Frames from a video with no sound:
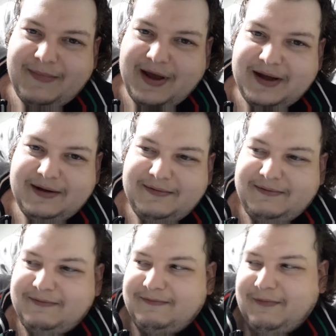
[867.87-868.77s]
And
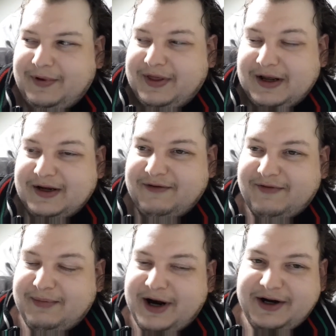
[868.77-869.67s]
with this
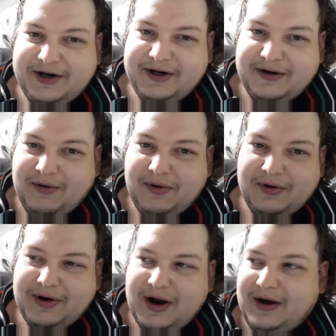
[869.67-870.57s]
information
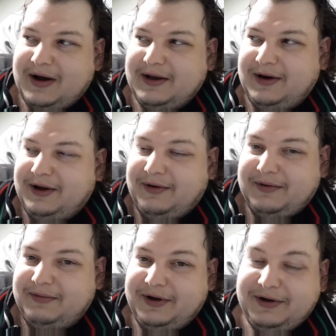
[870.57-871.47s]
or not,
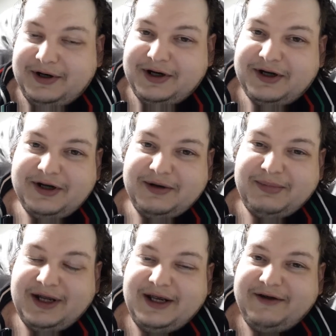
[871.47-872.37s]
you could just
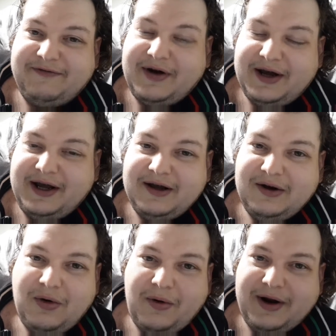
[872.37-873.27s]
completely fucking
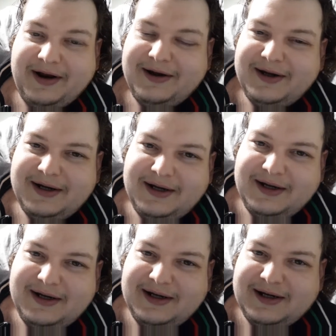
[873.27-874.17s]
ignore it.
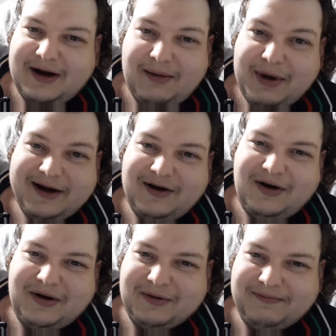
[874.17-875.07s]
Not my
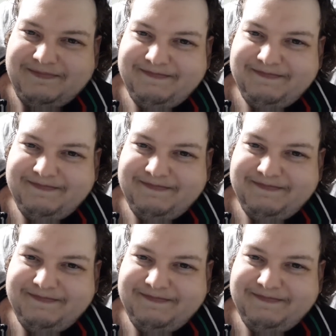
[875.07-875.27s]
call.